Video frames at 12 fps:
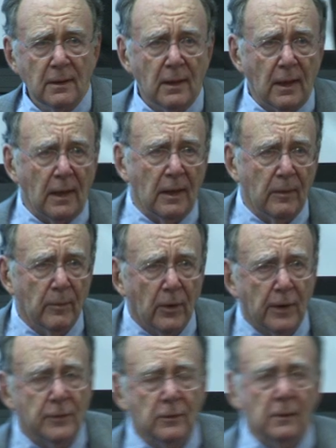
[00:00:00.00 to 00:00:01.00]
a
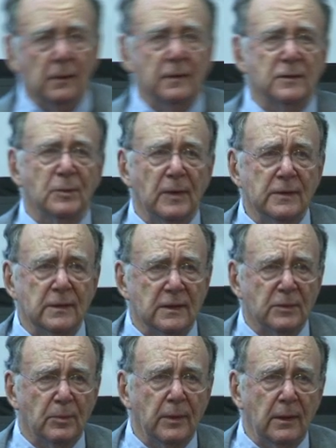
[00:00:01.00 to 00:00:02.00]
module in
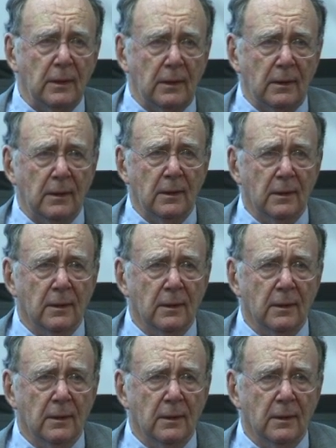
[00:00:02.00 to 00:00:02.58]
species B